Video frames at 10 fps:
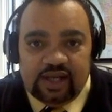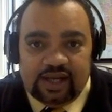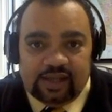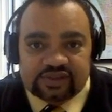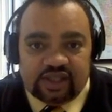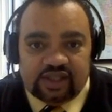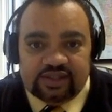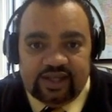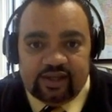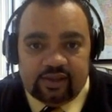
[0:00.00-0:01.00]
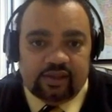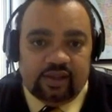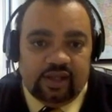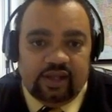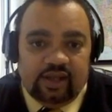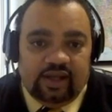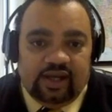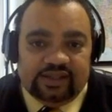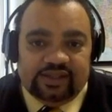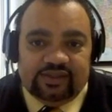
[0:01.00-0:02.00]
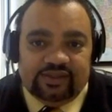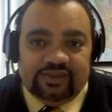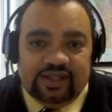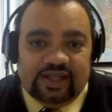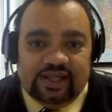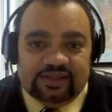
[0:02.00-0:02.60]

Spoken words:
I was on there. I didn't I